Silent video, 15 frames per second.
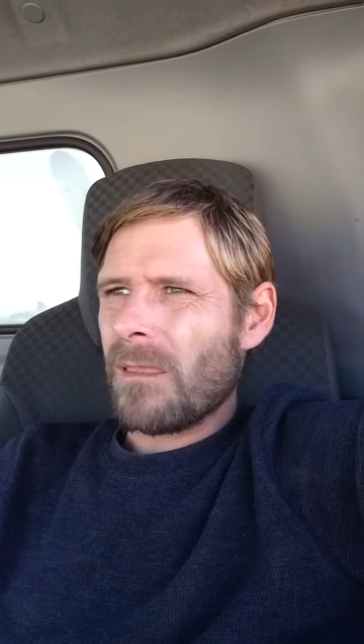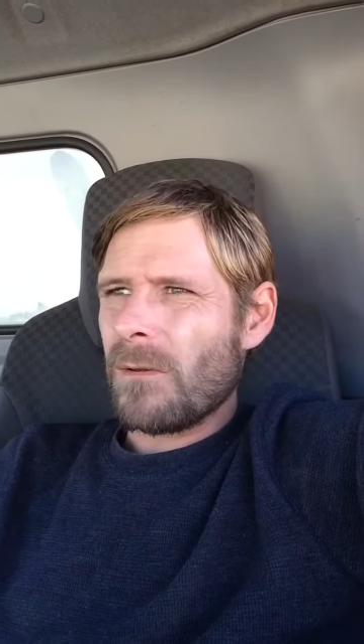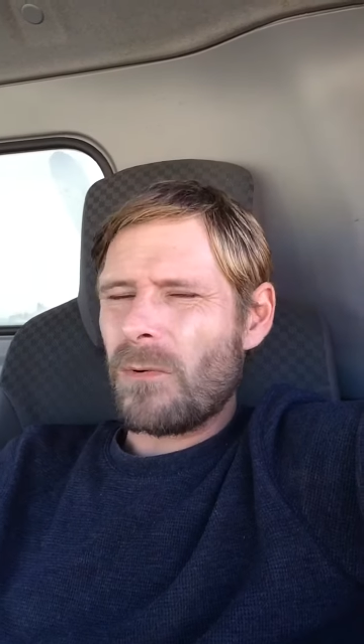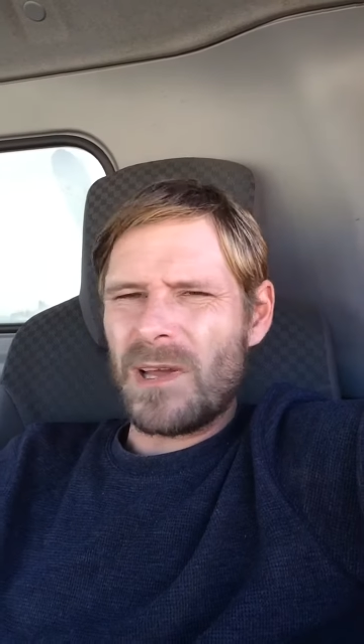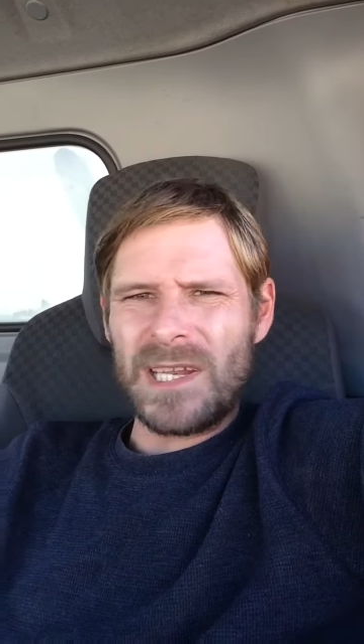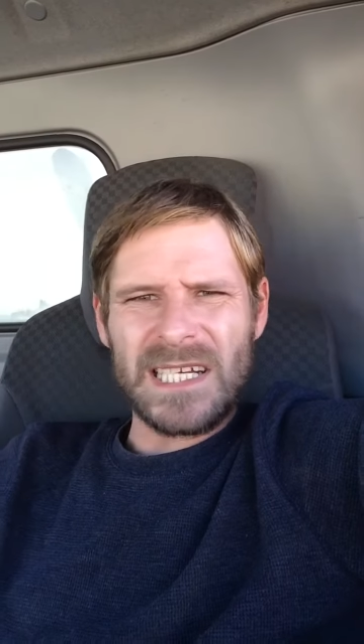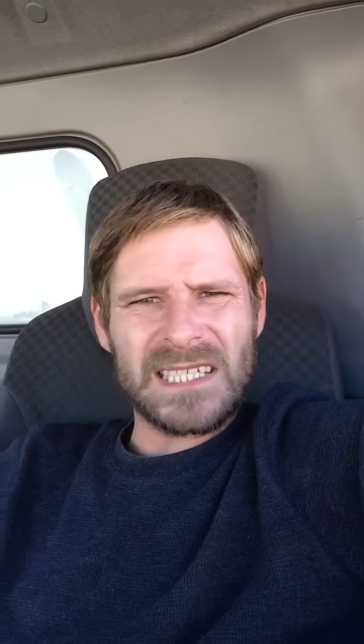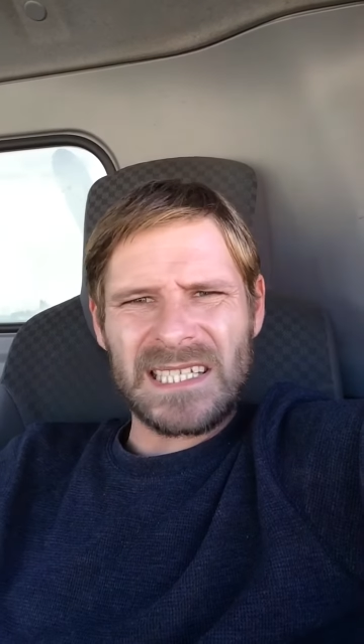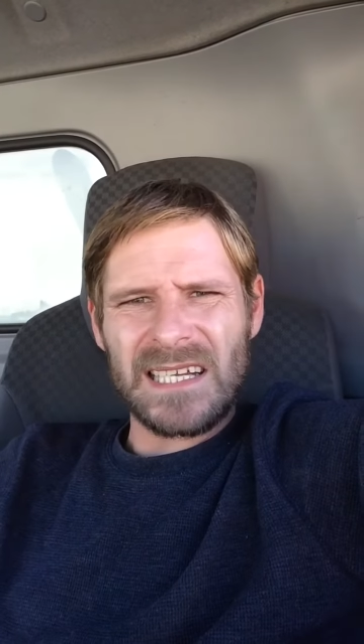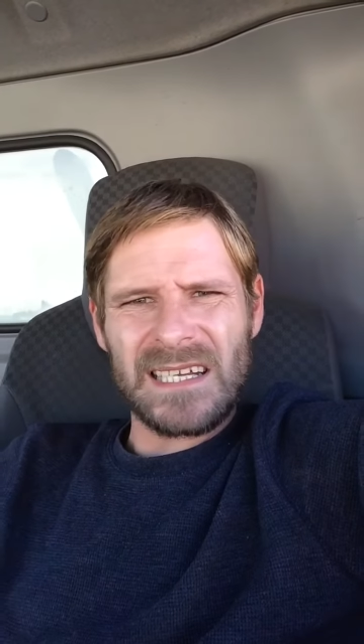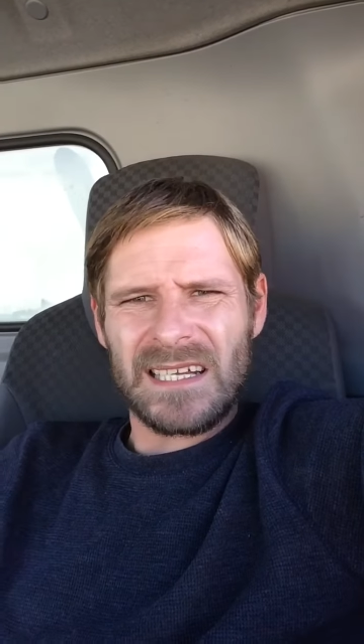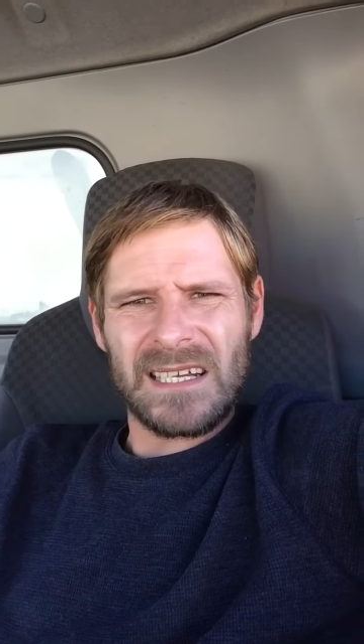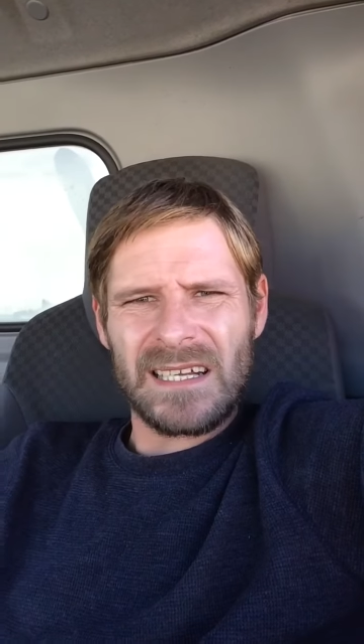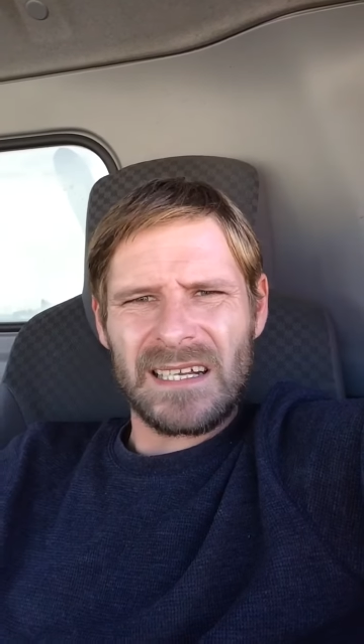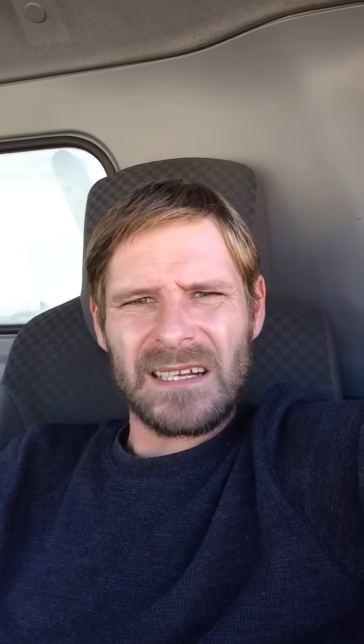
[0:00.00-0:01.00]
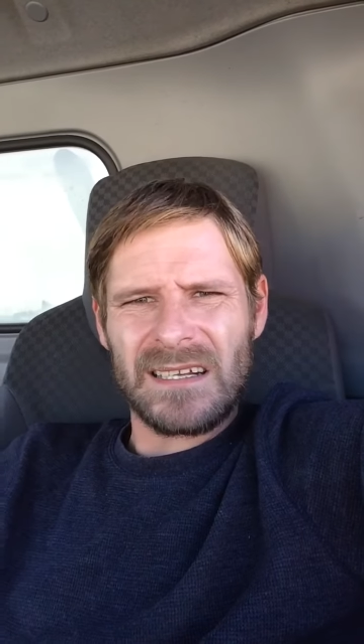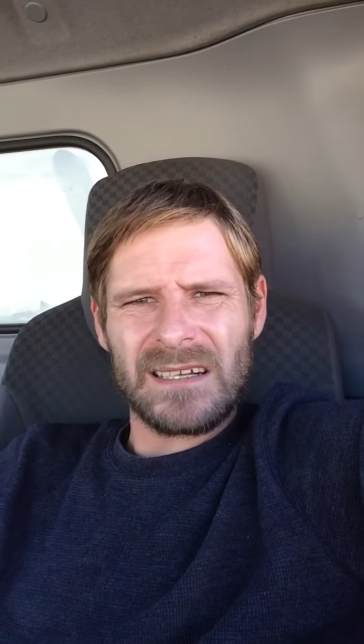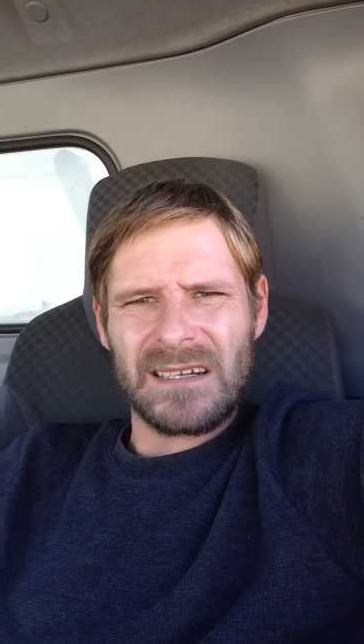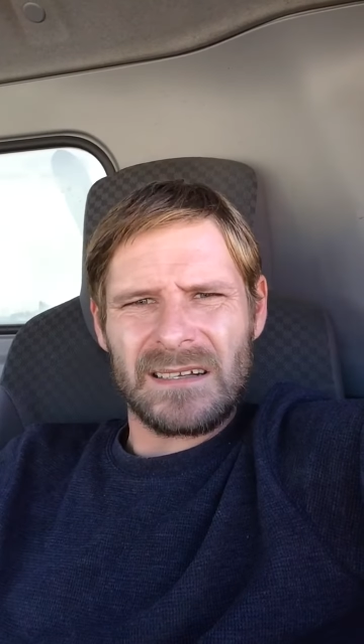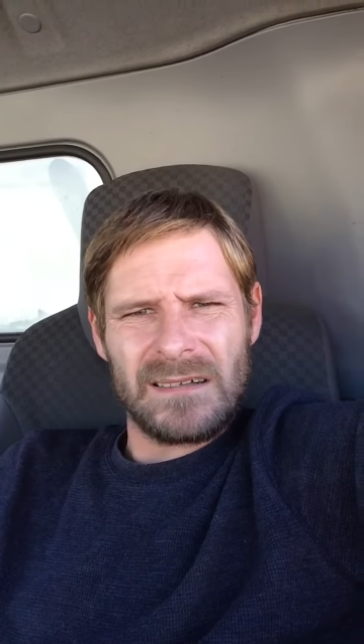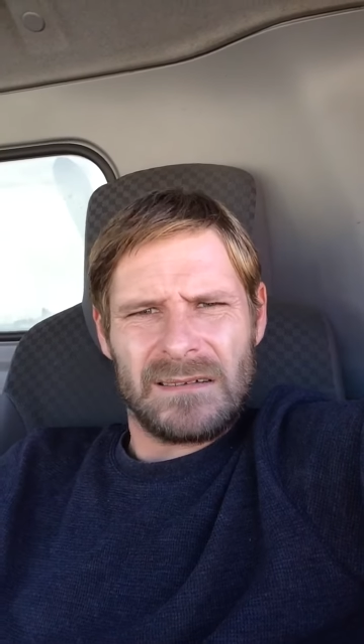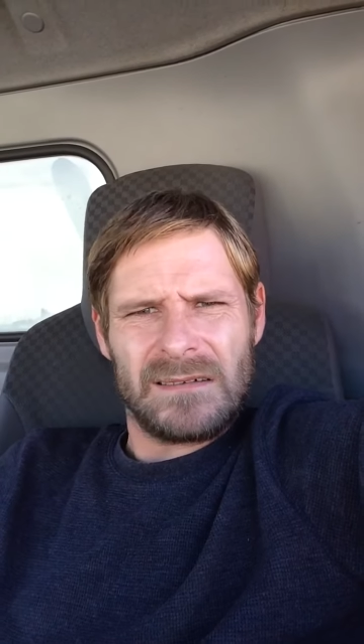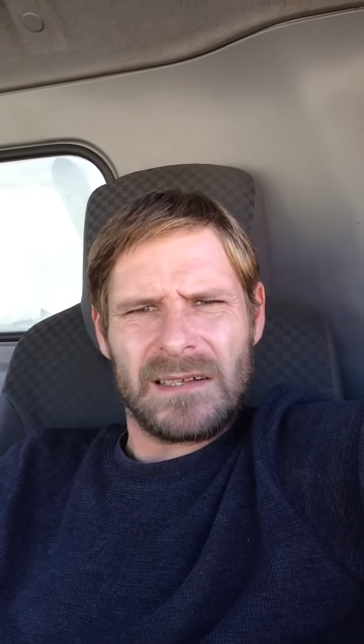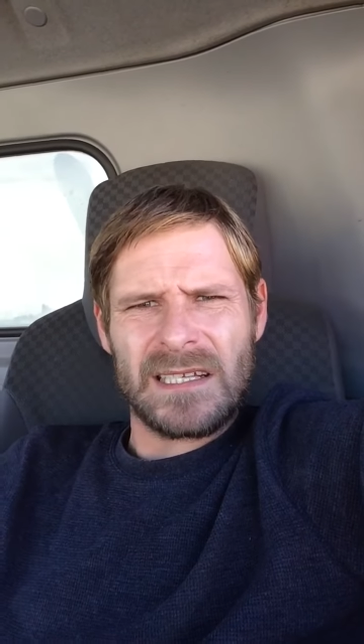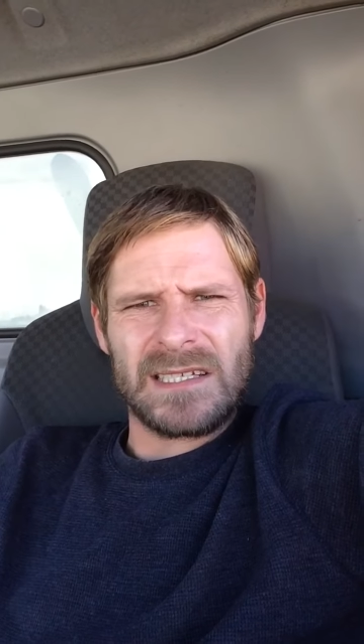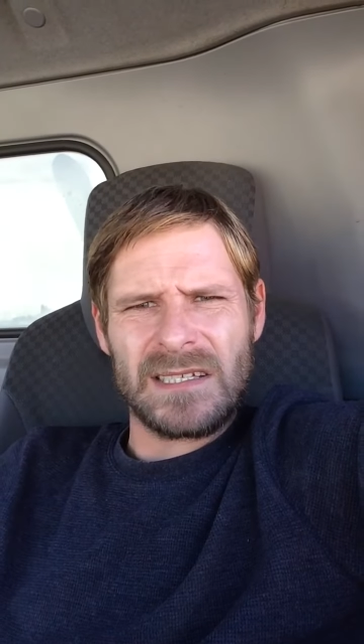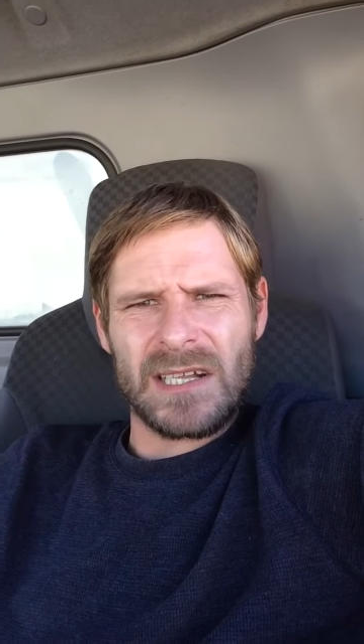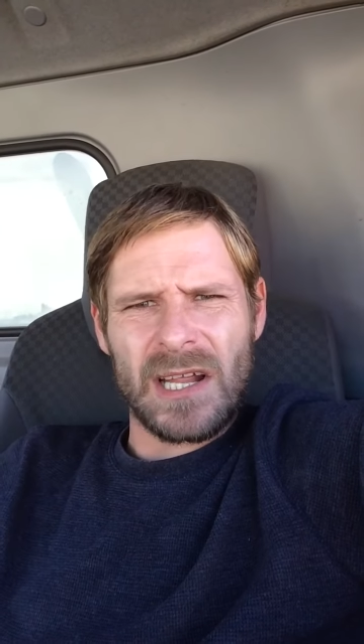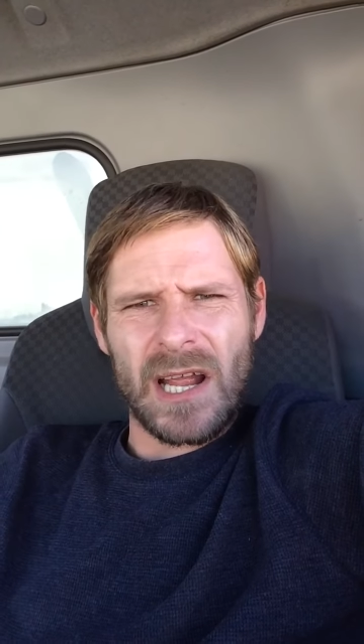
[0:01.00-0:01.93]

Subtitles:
When there's